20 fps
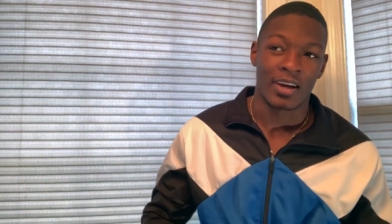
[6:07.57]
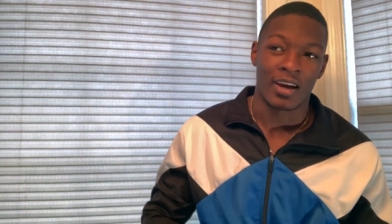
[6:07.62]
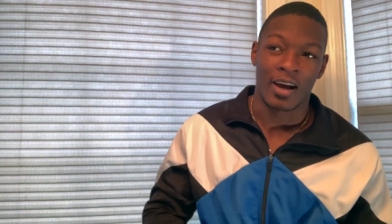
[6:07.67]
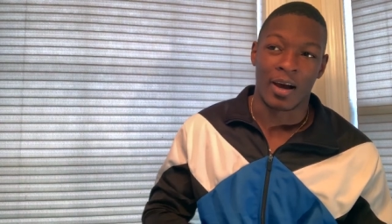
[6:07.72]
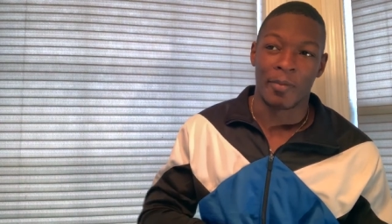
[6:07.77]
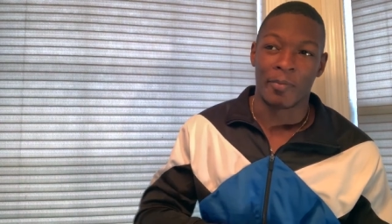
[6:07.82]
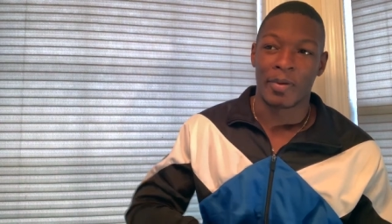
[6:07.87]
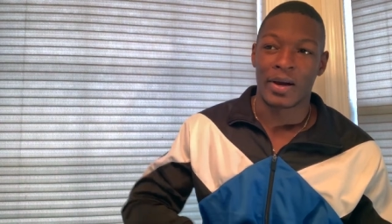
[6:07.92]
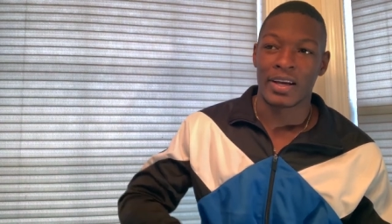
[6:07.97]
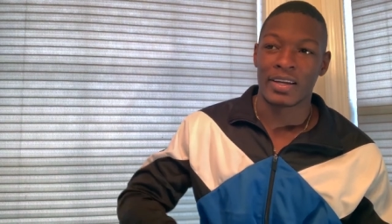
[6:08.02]

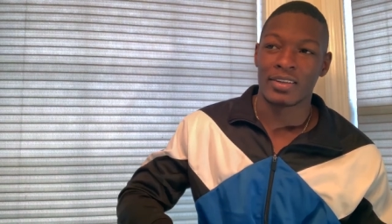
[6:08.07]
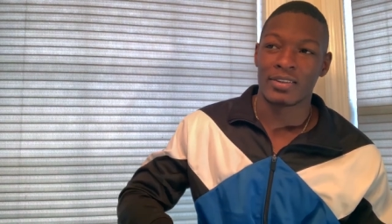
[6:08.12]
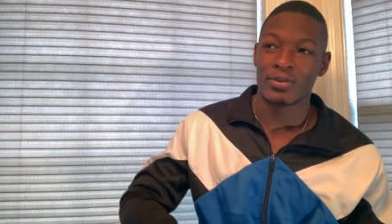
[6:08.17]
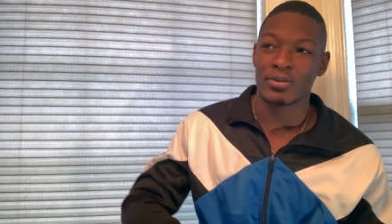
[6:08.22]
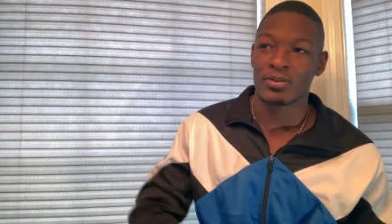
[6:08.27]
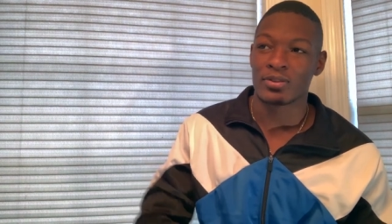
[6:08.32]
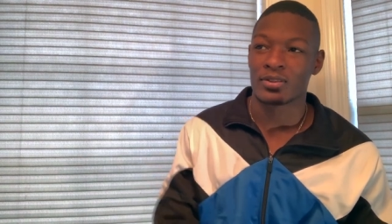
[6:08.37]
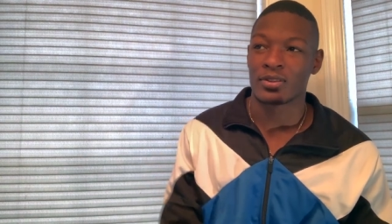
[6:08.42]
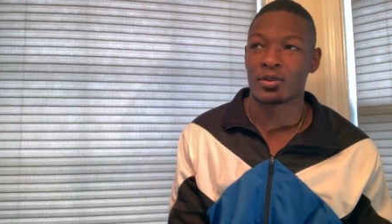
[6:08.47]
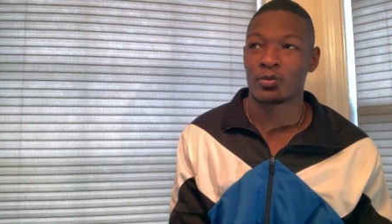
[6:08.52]
I might
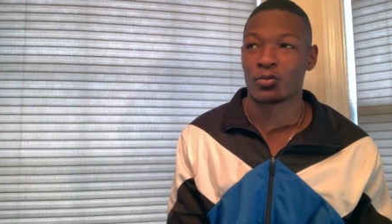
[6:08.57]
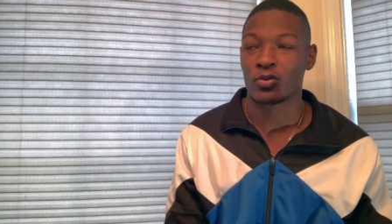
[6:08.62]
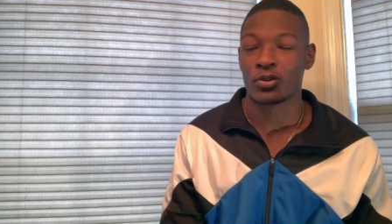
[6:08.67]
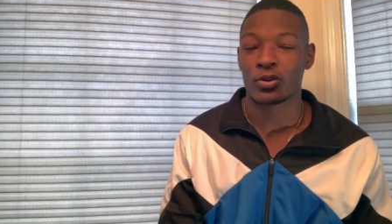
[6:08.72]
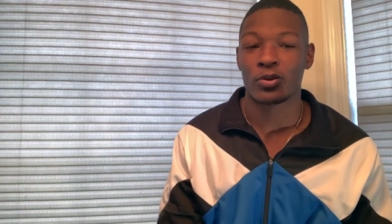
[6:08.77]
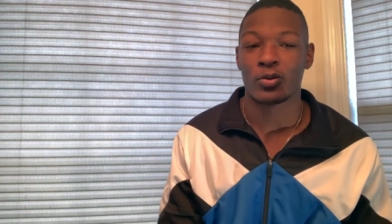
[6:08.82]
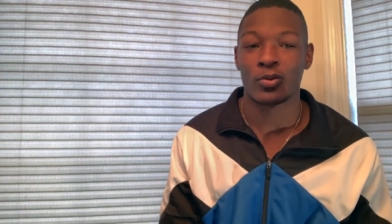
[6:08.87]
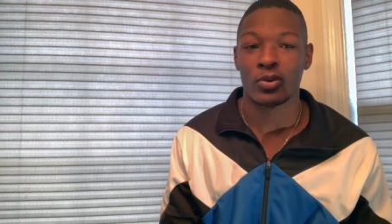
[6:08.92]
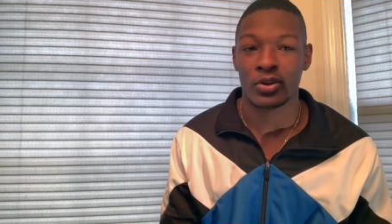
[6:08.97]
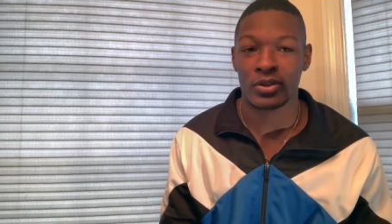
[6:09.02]
do some
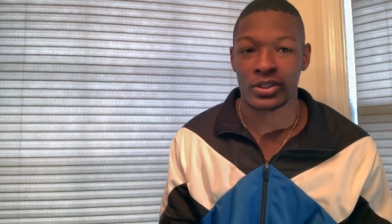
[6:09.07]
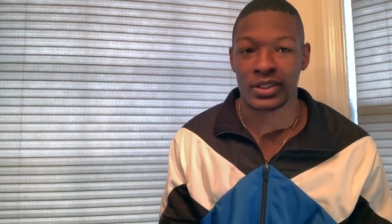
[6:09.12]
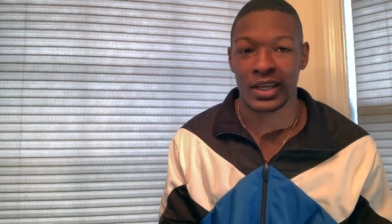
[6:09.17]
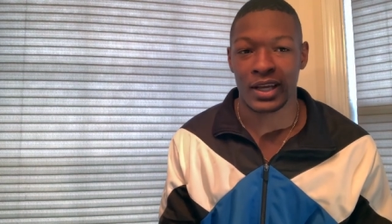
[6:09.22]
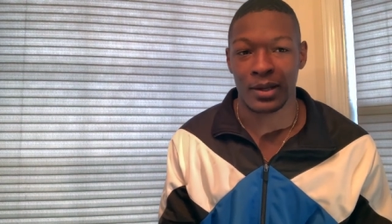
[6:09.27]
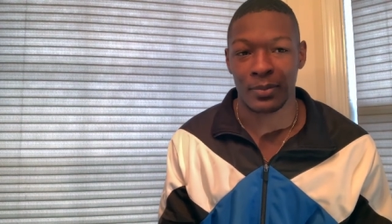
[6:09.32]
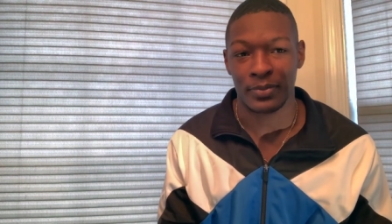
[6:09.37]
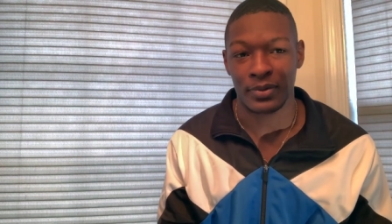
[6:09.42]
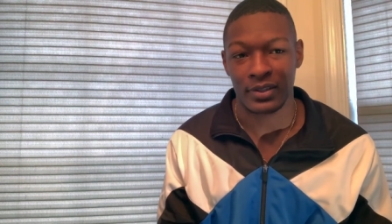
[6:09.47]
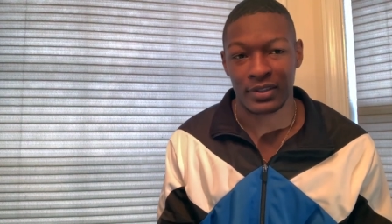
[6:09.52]
real world
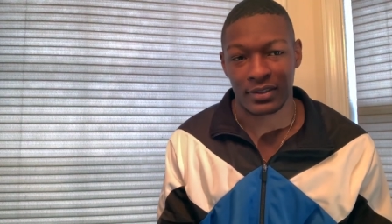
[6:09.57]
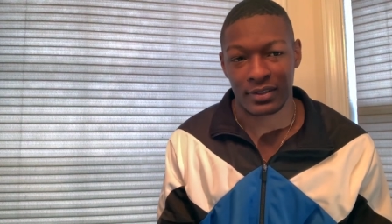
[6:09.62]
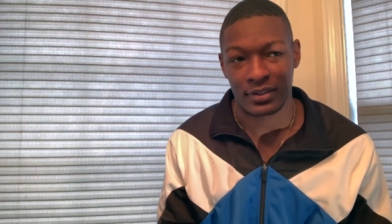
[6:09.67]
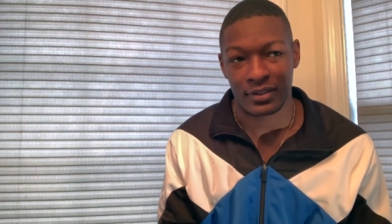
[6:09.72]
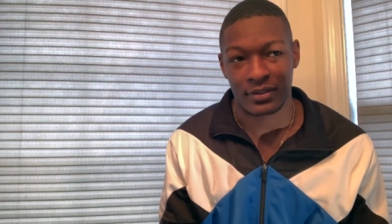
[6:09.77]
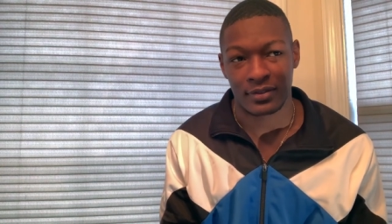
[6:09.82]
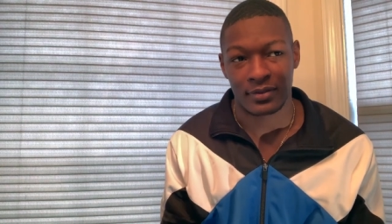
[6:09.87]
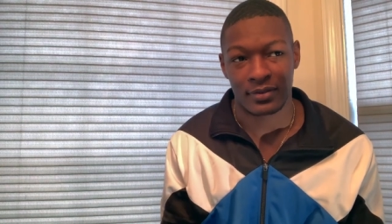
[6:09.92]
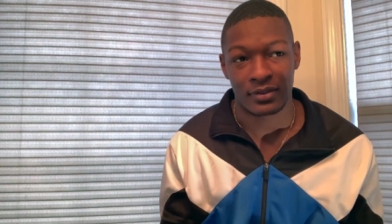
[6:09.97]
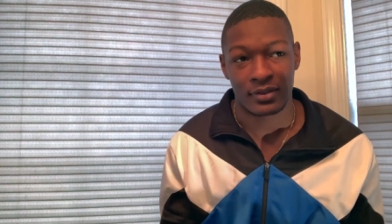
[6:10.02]

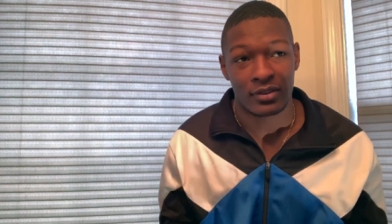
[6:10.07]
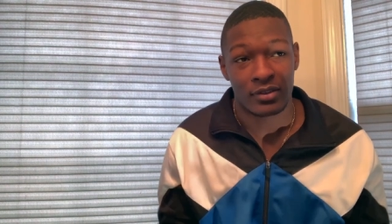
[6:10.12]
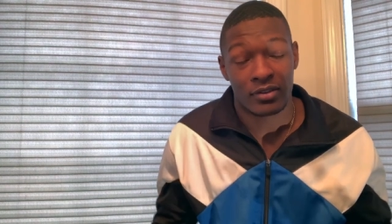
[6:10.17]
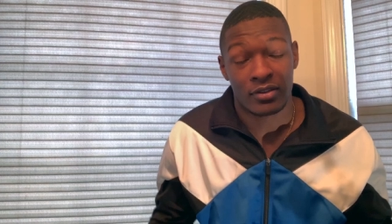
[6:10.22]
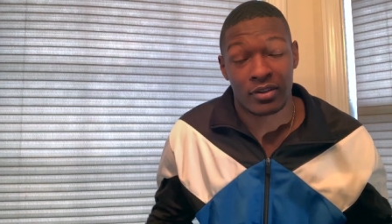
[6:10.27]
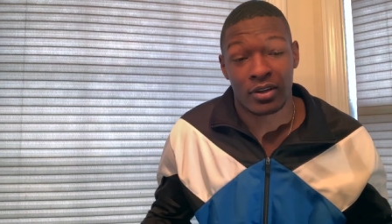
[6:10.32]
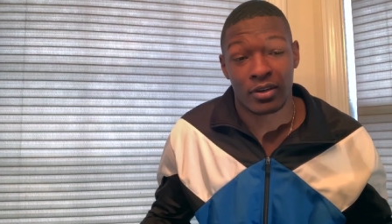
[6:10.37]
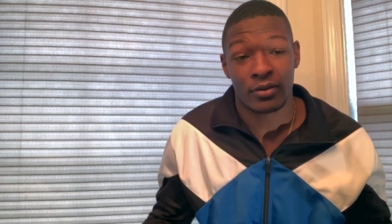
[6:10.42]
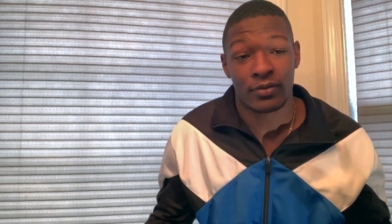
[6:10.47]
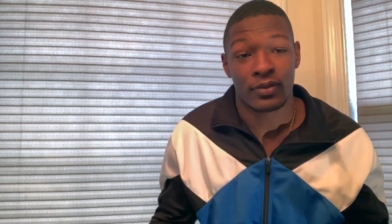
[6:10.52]
topics, you
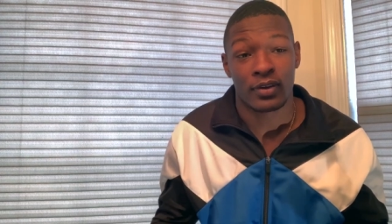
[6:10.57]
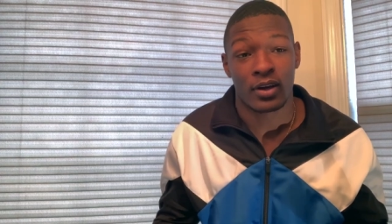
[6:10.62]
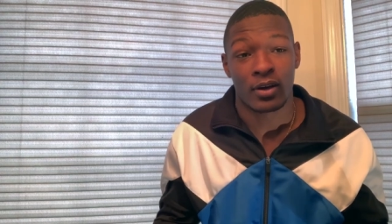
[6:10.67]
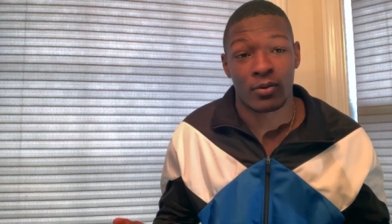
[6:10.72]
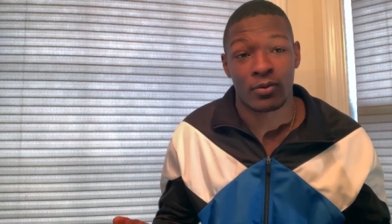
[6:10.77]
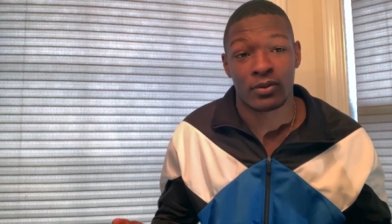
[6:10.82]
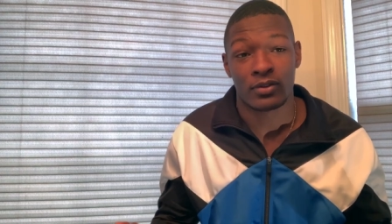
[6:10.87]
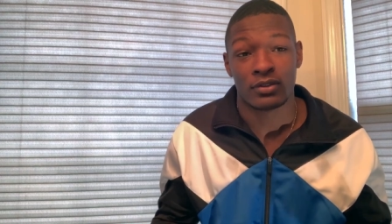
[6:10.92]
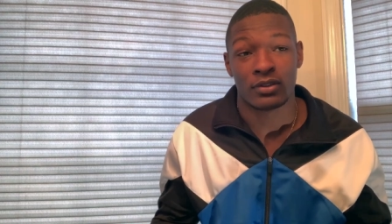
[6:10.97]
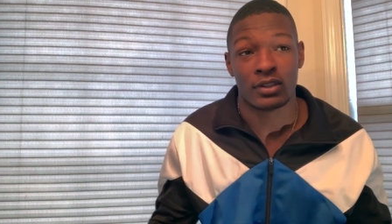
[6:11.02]
know, if y'all
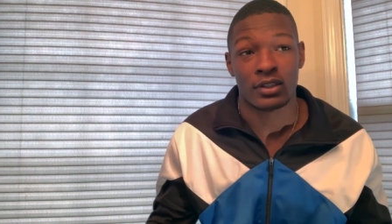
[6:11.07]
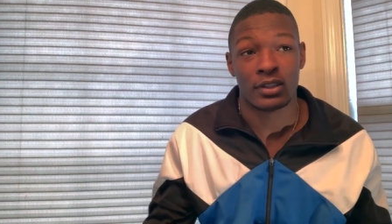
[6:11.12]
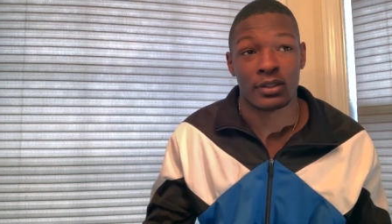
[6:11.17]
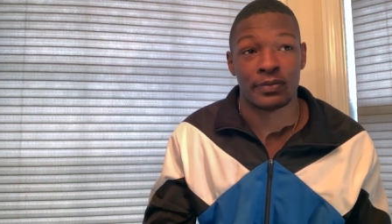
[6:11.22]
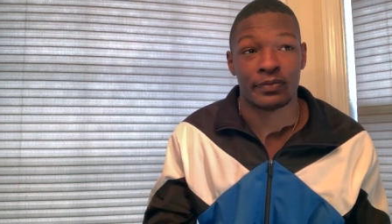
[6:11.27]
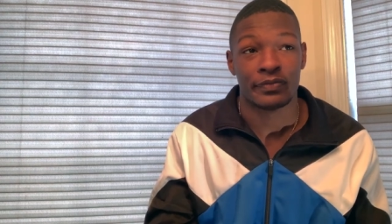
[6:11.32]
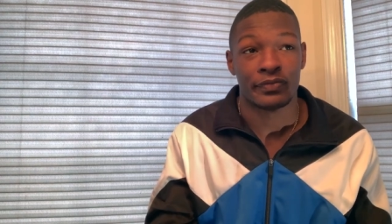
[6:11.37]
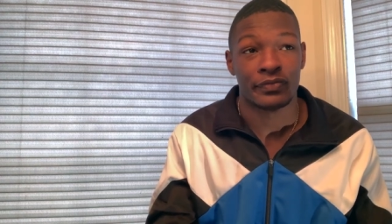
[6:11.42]
want that.